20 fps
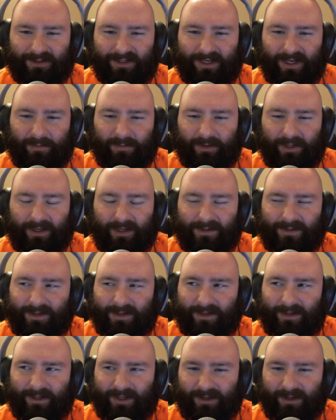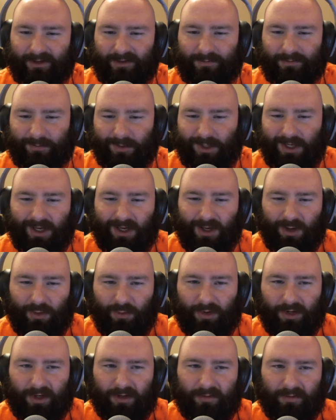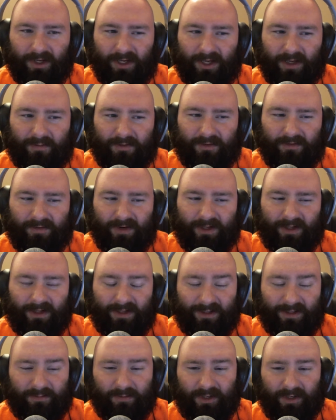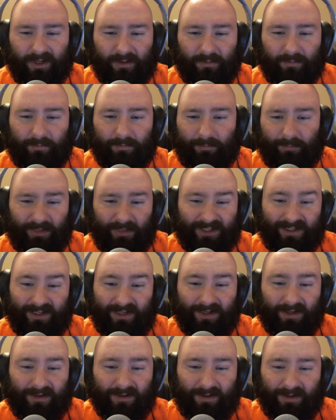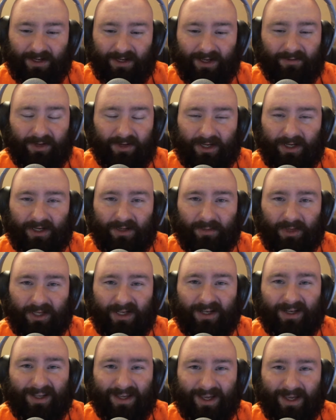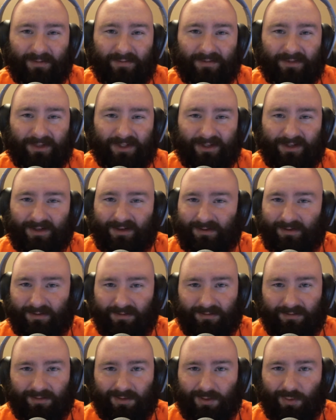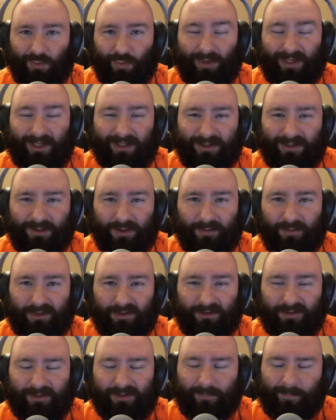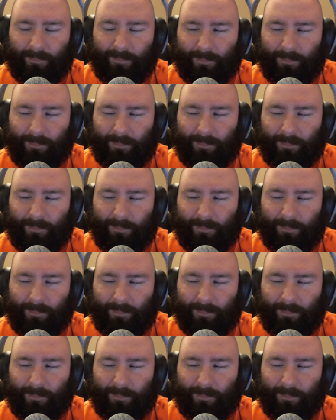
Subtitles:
That happened last night. I wanted to play games finally. It's been busy, and I haven't gotten to play any games in weeks almost.